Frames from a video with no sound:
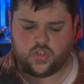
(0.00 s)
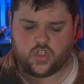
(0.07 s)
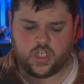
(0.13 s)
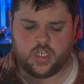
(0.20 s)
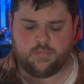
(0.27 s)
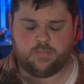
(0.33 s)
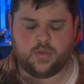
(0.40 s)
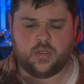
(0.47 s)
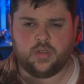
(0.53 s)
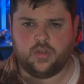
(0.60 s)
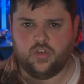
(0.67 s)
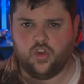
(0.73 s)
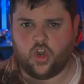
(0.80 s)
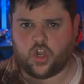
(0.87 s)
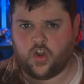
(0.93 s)
cheap
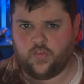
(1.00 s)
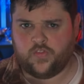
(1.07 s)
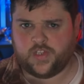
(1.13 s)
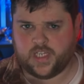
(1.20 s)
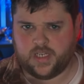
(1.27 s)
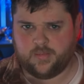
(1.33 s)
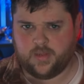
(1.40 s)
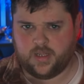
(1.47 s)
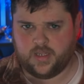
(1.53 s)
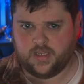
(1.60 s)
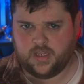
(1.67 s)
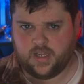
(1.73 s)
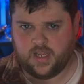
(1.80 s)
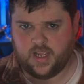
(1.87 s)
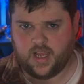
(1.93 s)
knockoff
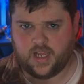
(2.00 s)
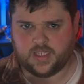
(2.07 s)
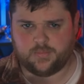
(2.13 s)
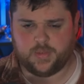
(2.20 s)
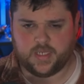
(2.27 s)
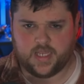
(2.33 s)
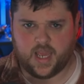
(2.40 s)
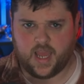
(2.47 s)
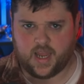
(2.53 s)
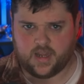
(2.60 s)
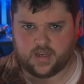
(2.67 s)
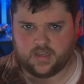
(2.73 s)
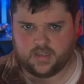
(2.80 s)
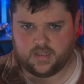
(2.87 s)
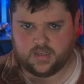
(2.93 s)
cinema has
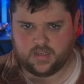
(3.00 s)
begun.